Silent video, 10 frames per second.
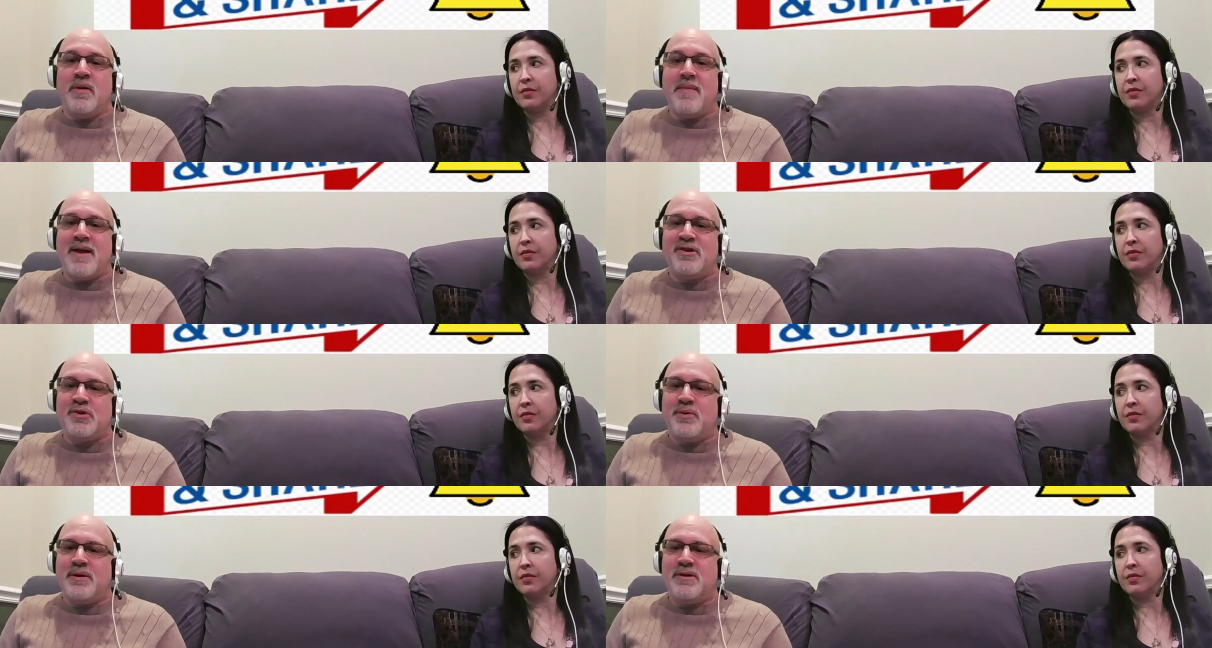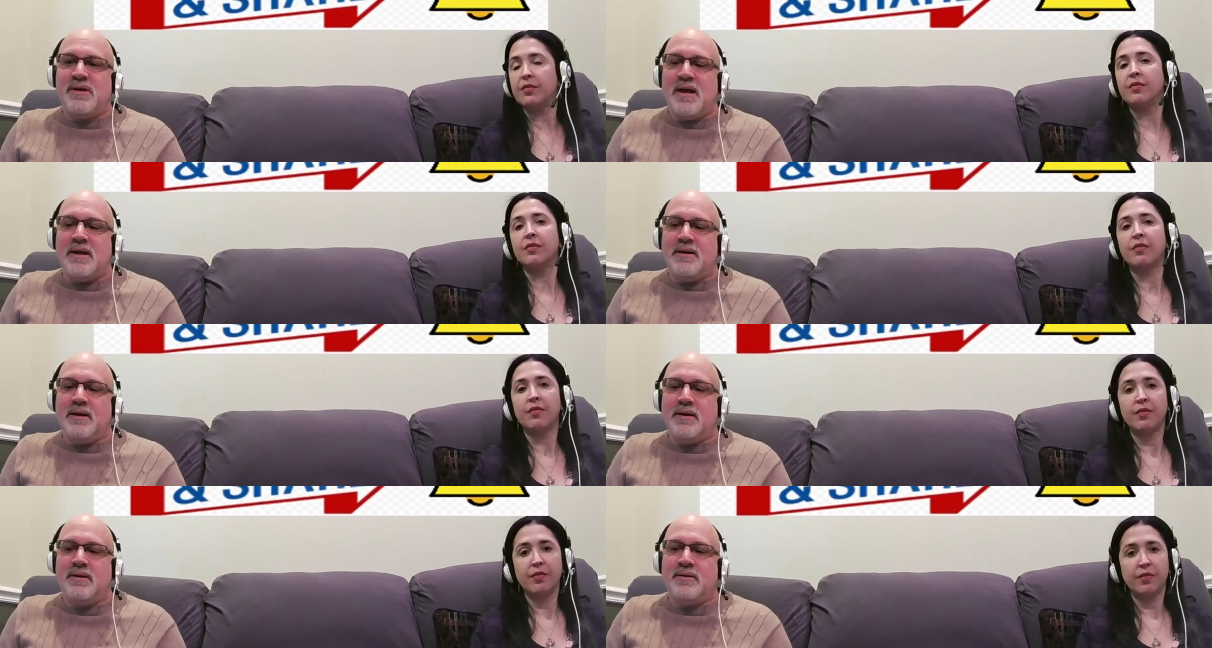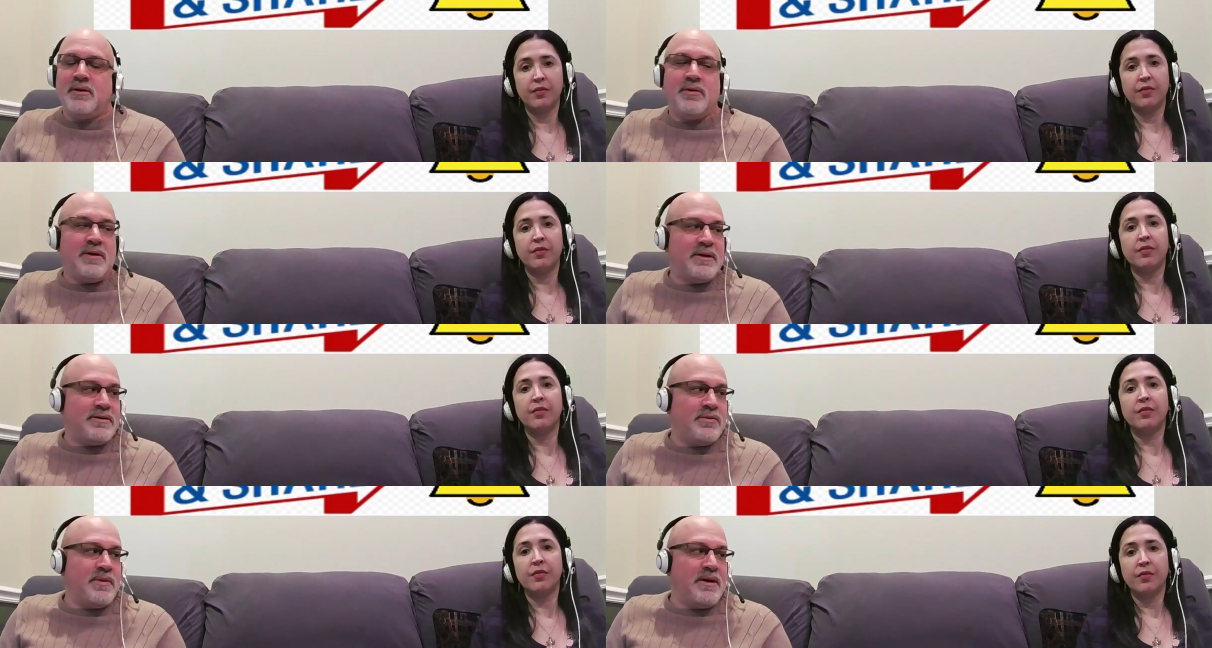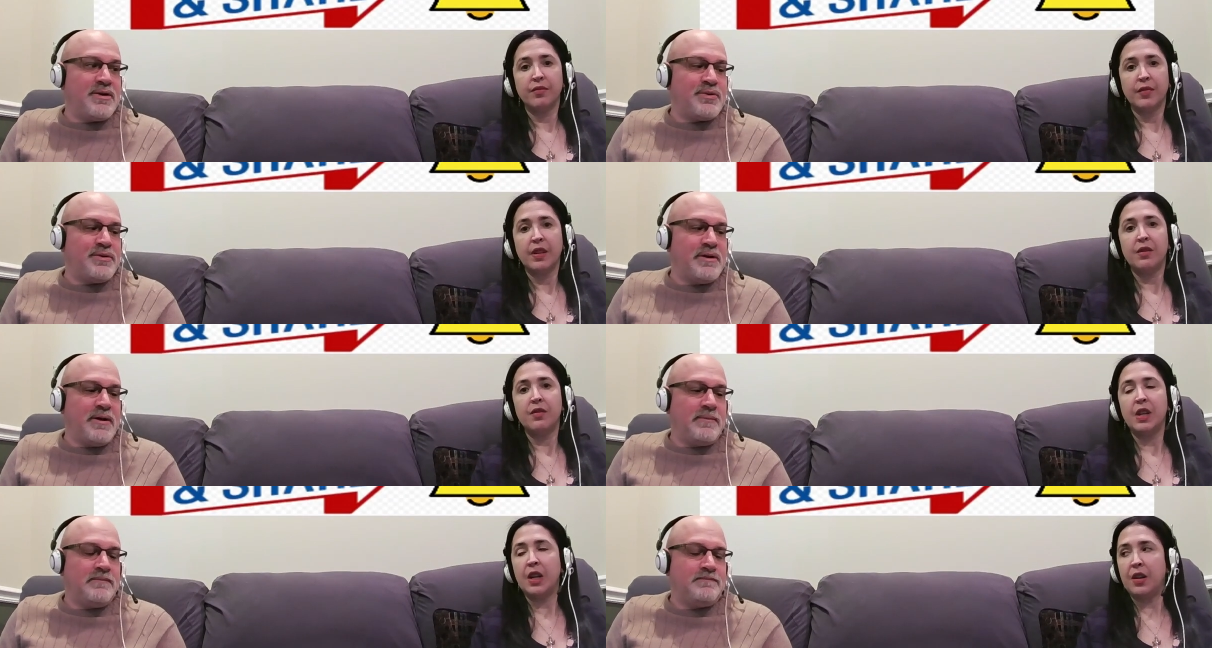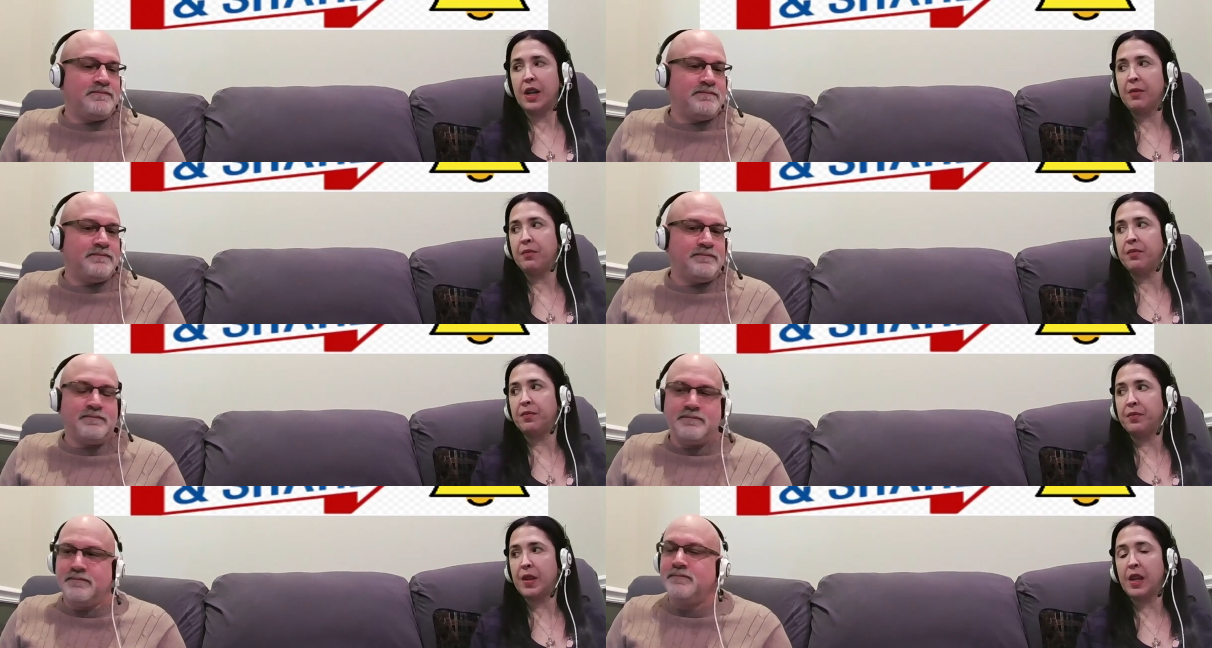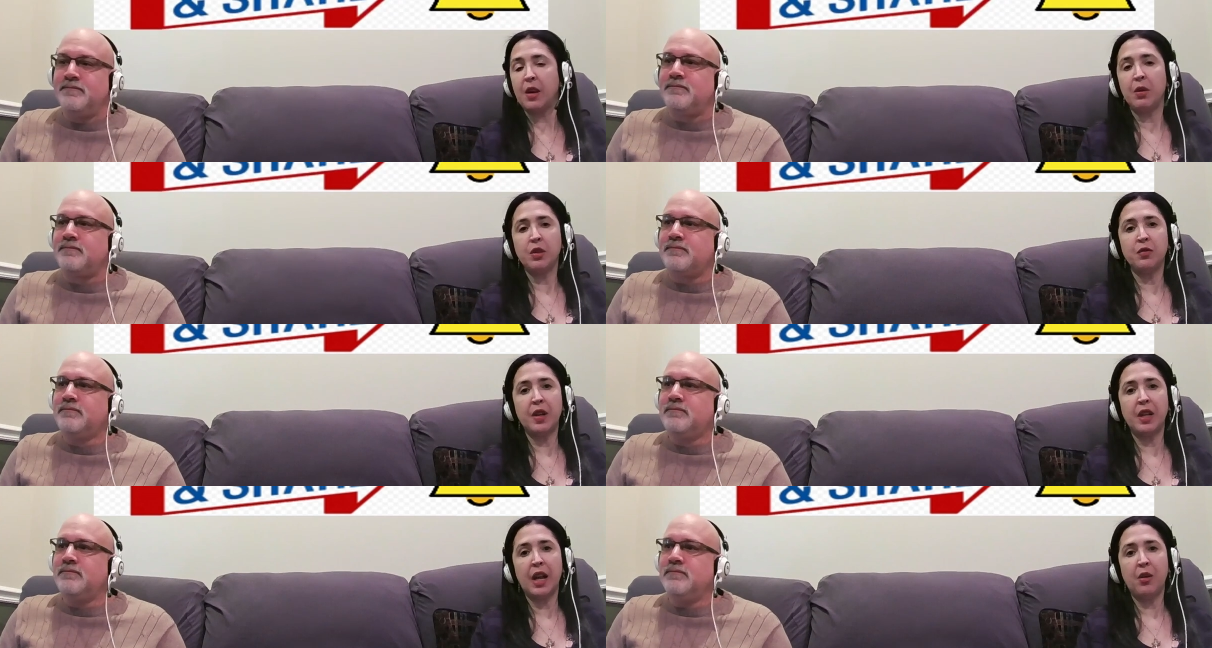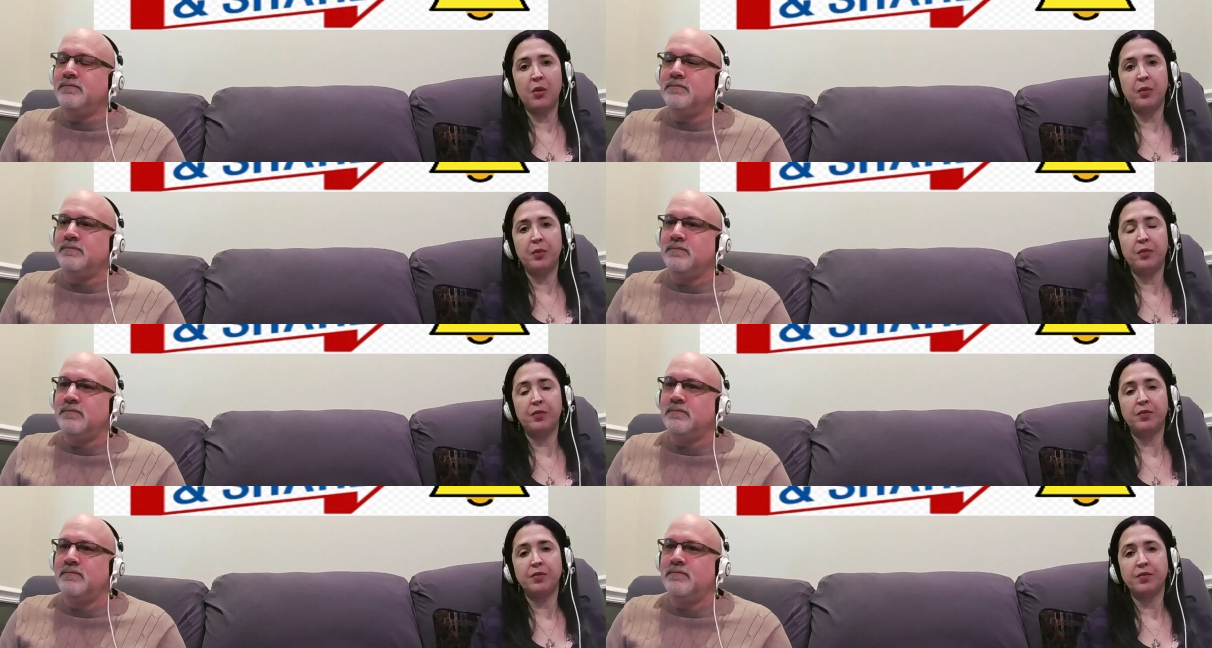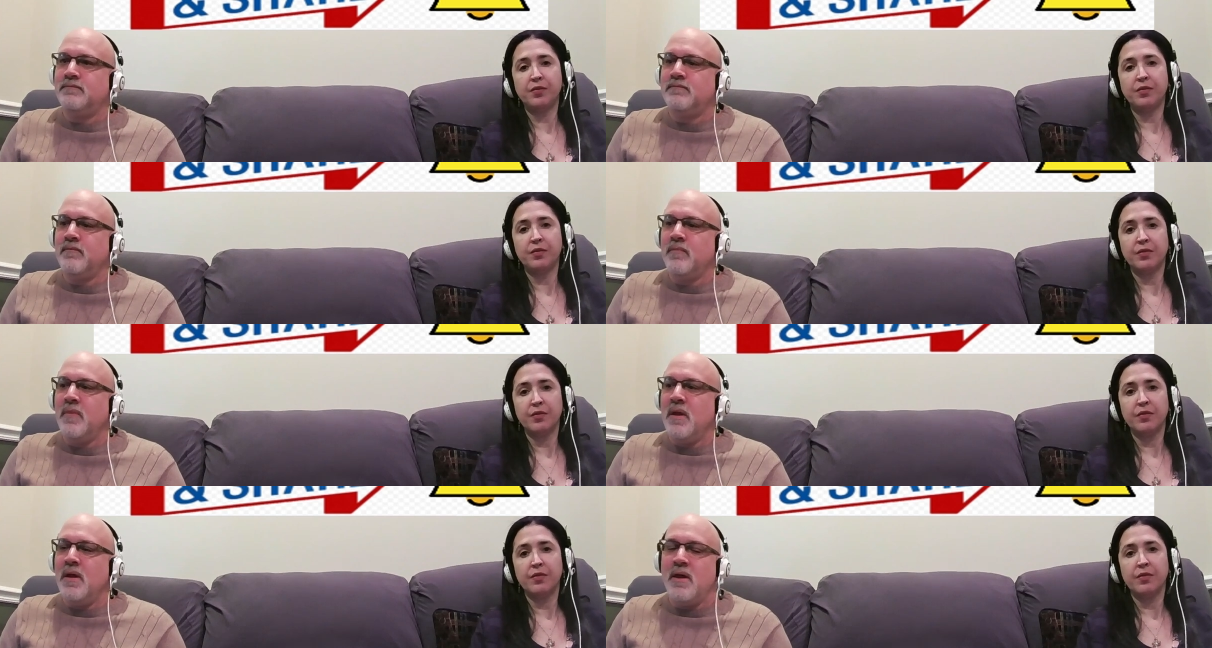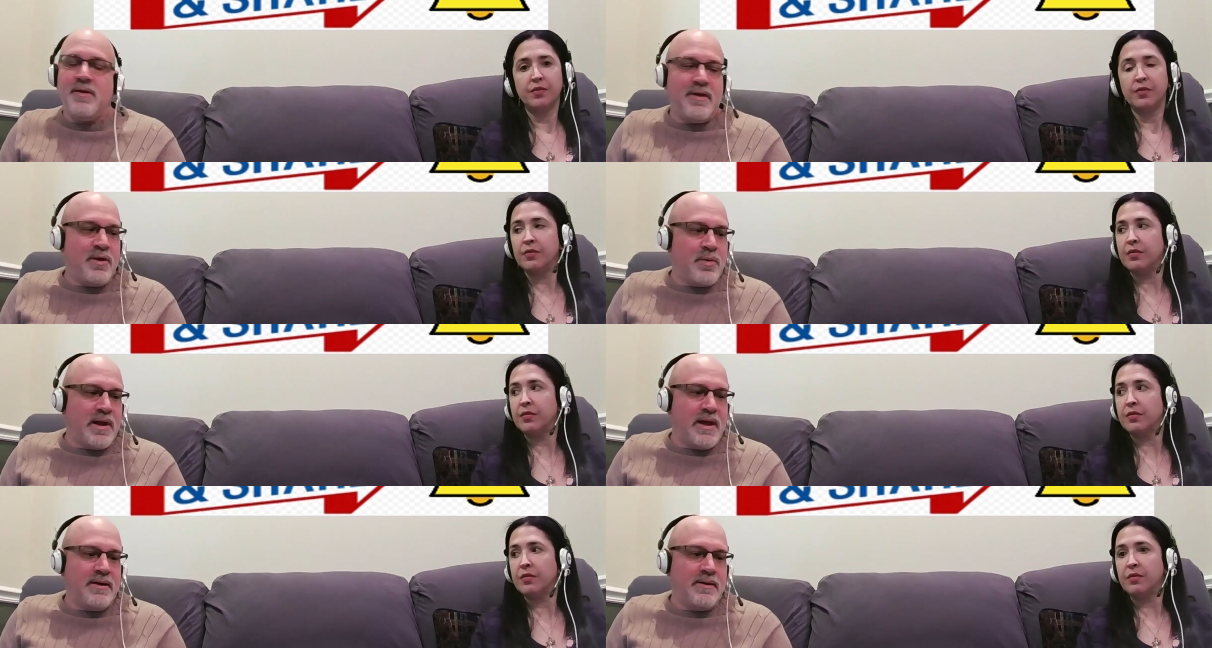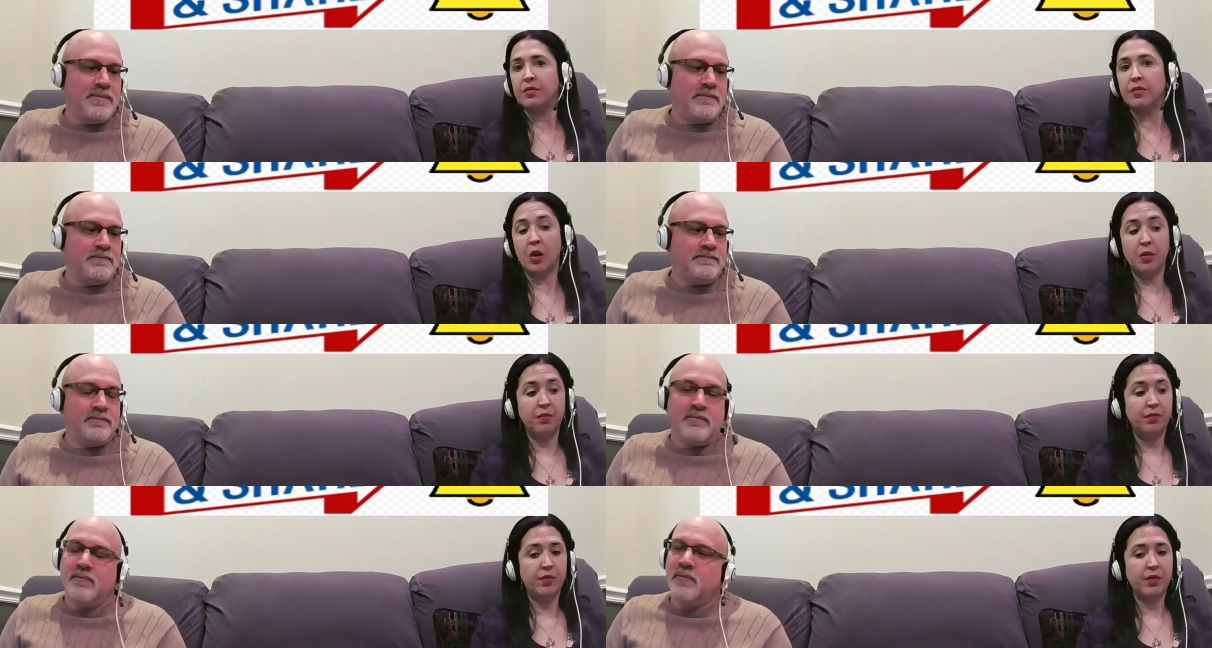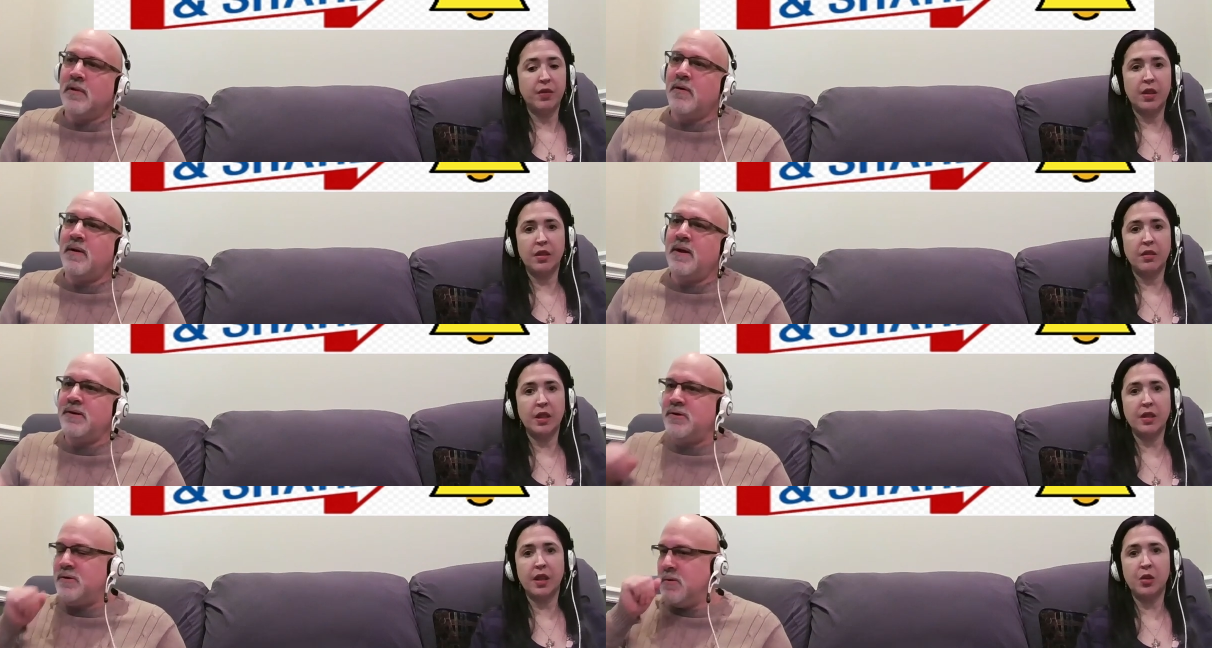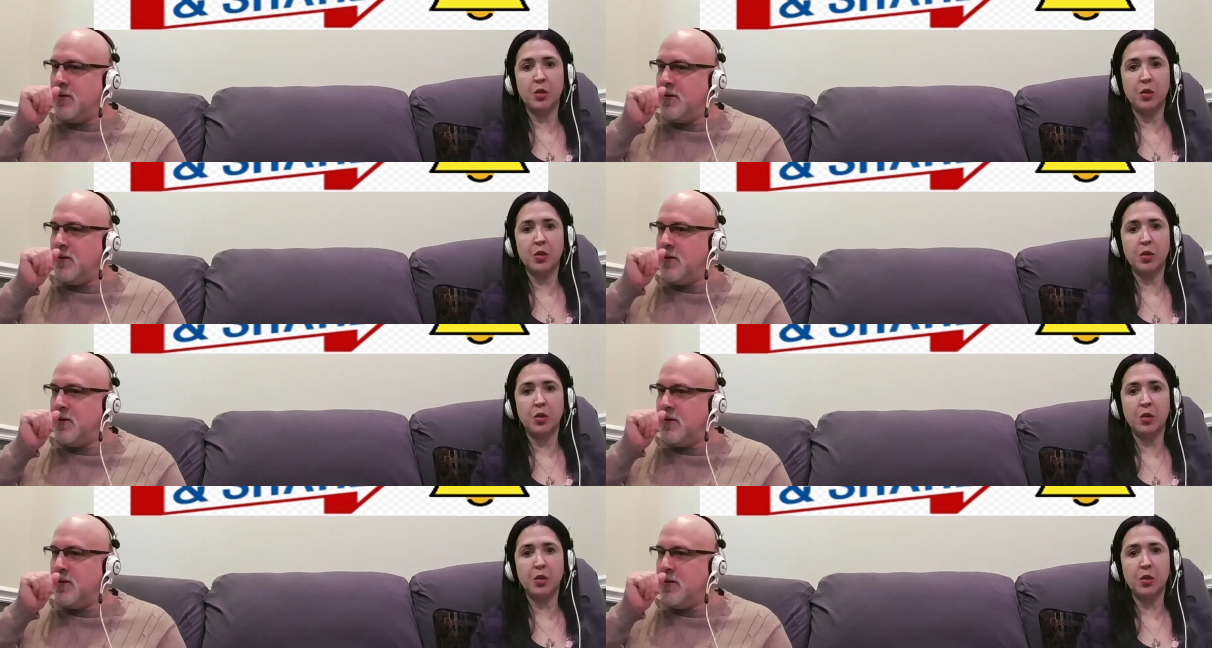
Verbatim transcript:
Speaker 1: master is yet. So that should be interesting.
Speaker 2: Very. I can't wait to find out.
Speaker 1: Mm-hmm. Anything you want to add?
Speaker 2: No. All right. Let's get Short